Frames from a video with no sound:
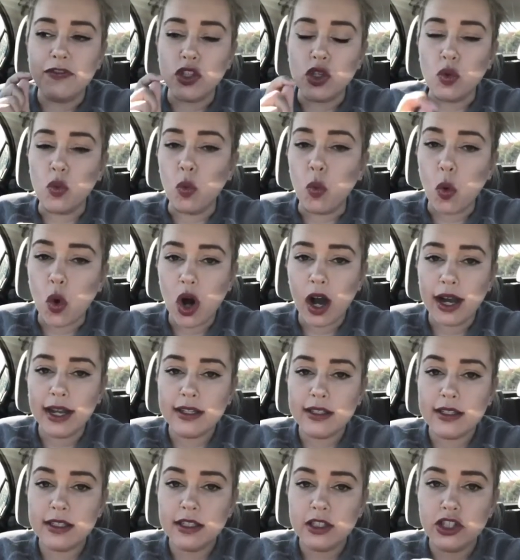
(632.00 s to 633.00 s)

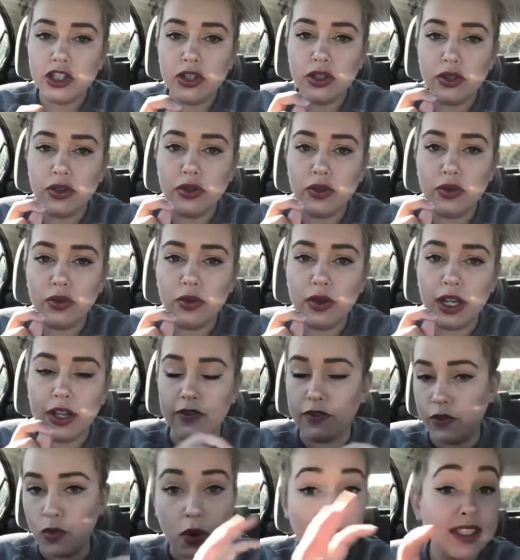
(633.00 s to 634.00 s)
want
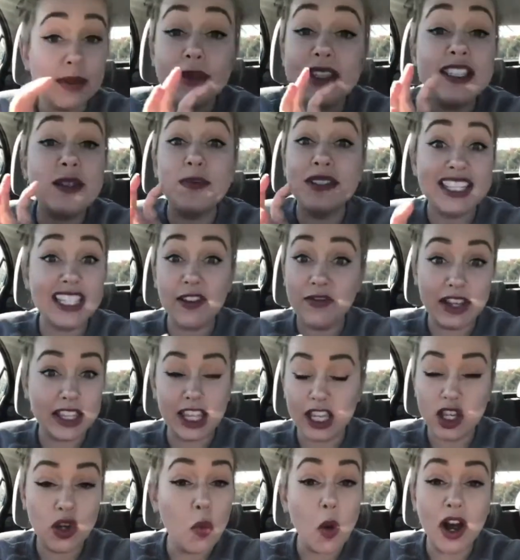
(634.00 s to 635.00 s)
something specific
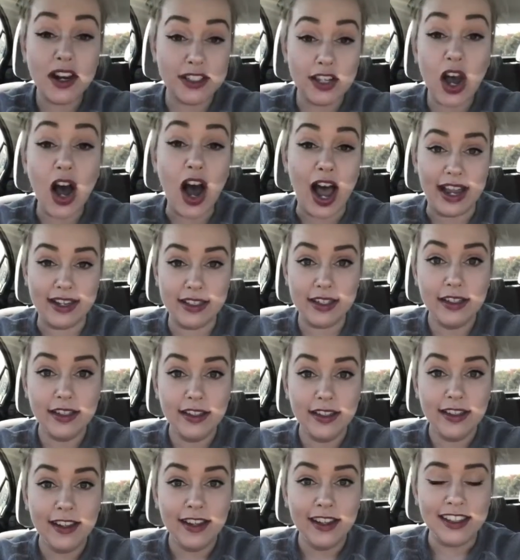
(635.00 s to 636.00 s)
that you want taught,
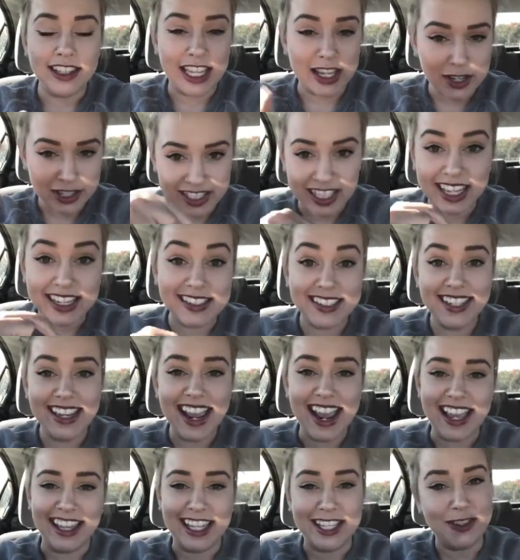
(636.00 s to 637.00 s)
like
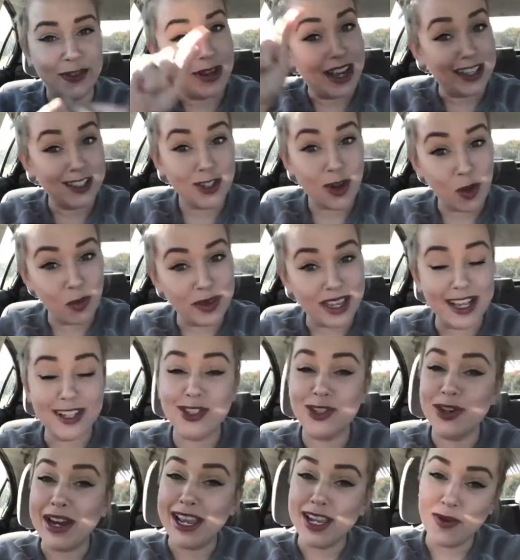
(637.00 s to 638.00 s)
today, like you guys told me
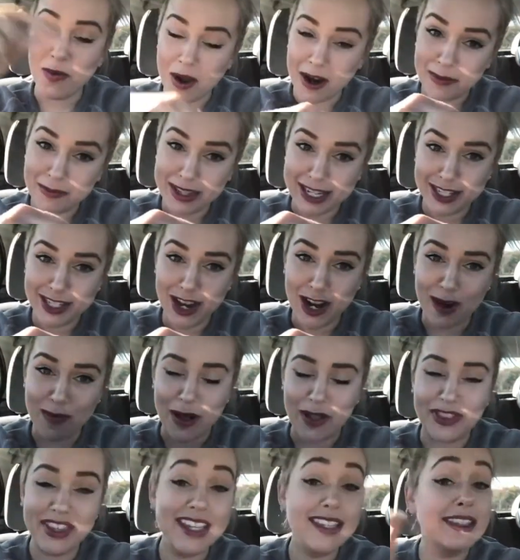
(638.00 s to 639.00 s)
yesterday, you wanted me to talk
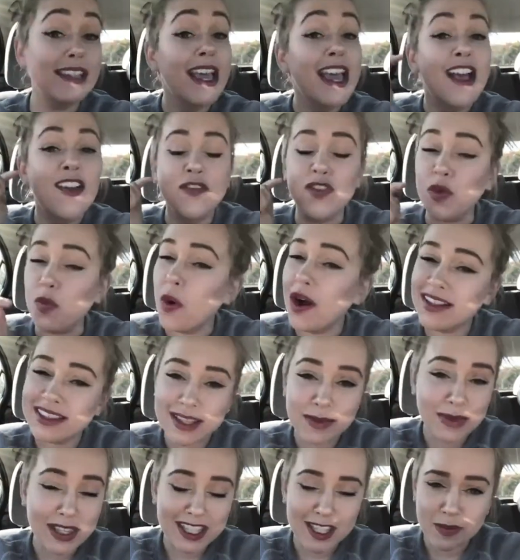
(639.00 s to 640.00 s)
about this. If you want
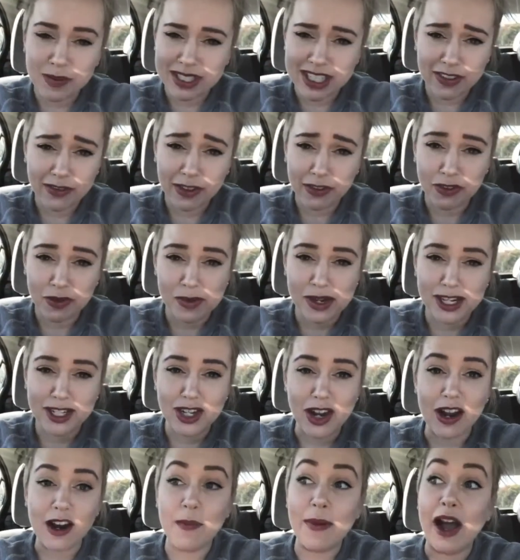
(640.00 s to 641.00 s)
something specific for me to
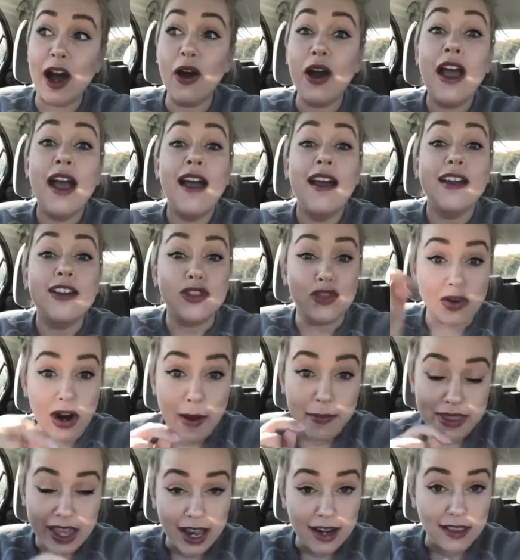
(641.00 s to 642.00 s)
talk about,
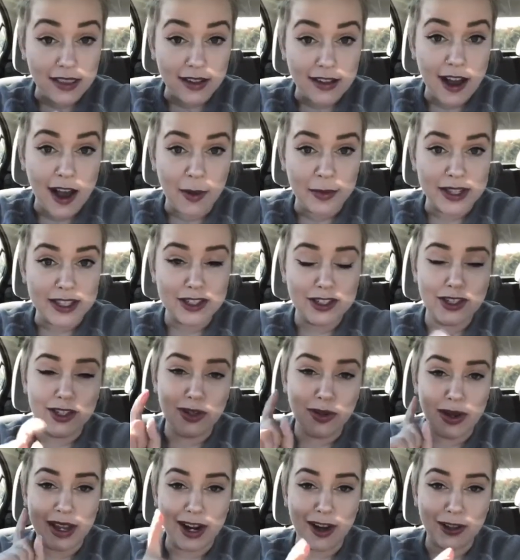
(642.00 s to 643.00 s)
drop that in the comments
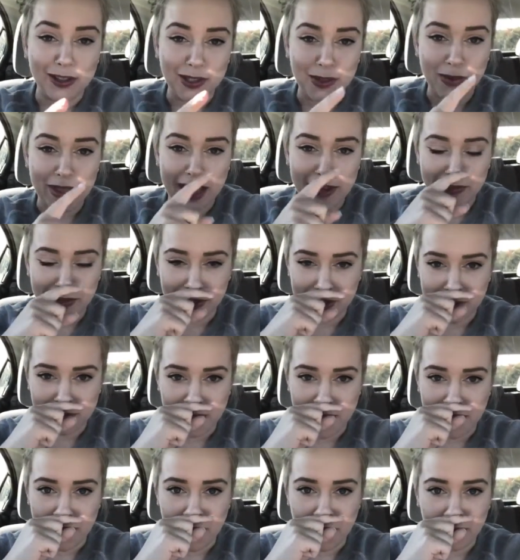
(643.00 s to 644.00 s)
too, and I'll do that for
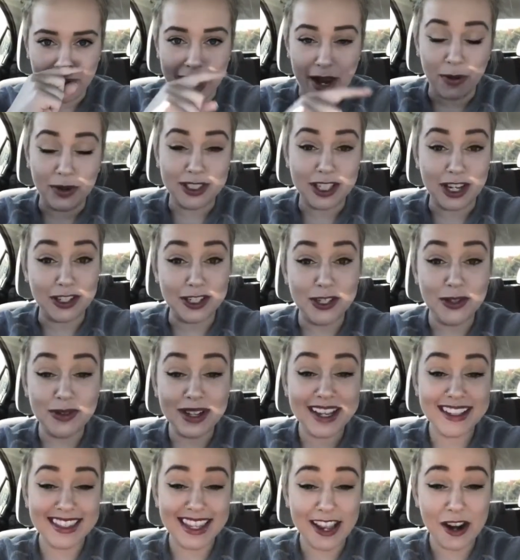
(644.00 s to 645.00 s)
tomorrow. But I will talk to you
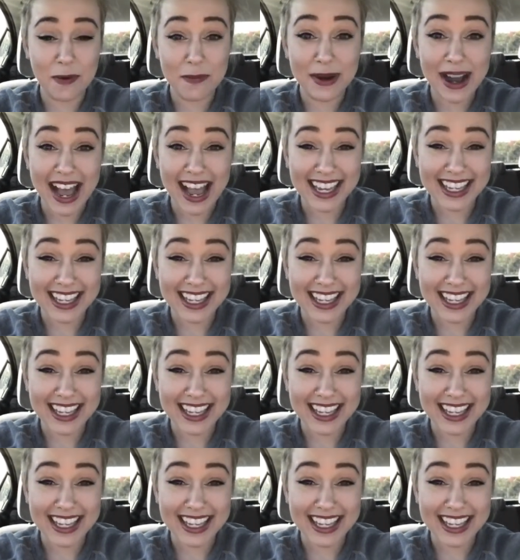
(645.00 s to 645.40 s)
guys later. Bye,